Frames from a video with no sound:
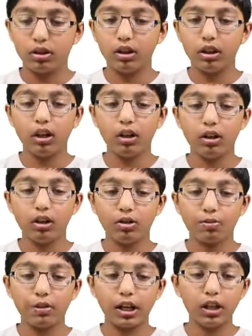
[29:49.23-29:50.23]
and then
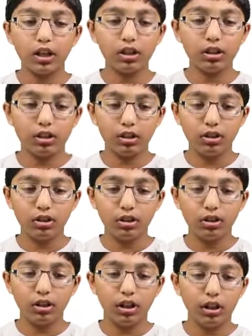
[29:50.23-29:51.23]
close brackets
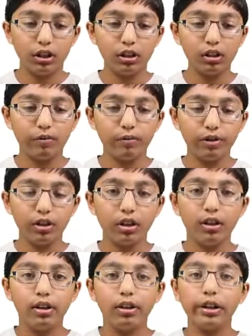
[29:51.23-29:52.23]
enter
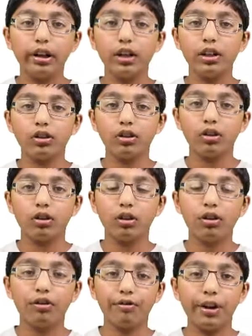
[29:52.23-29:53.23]
now let's do the
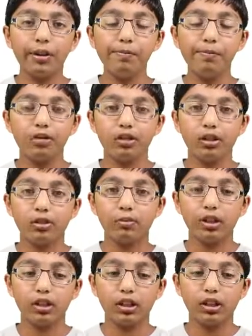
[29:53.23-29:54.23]
clock frame, which is
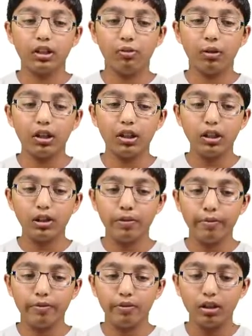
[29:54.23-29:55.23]
basically the writing.
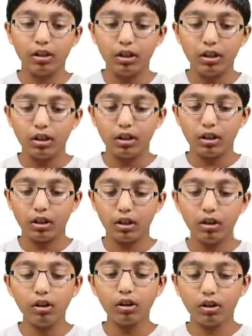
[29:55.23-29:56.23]

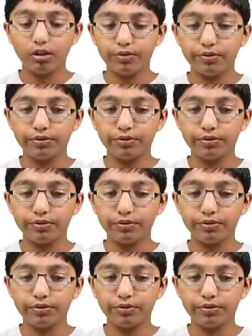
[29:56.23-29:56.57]
Clock